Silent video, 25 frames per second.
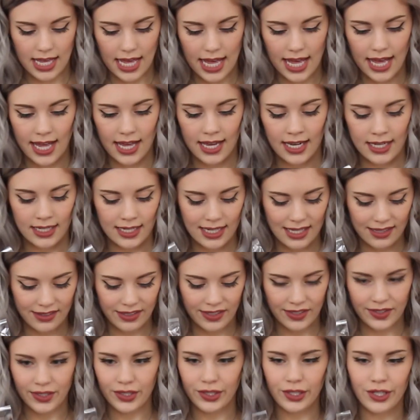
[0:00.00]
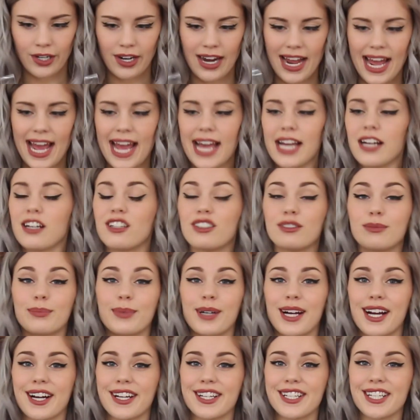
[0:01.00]
And another angled
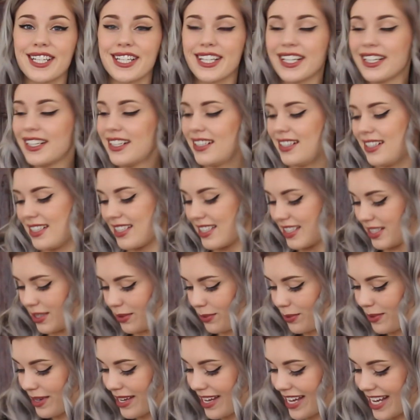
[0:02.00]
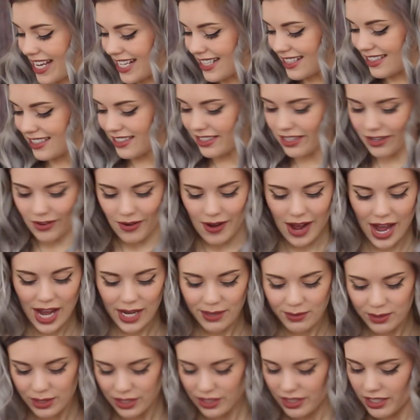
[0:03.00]
brush. Sweet. So
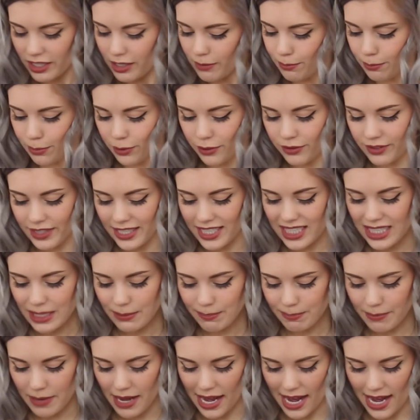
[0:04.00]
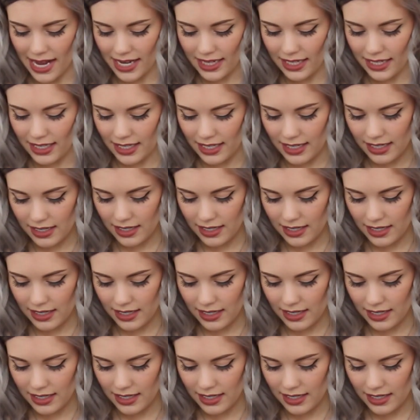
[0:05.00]
I'm just gonna put these back.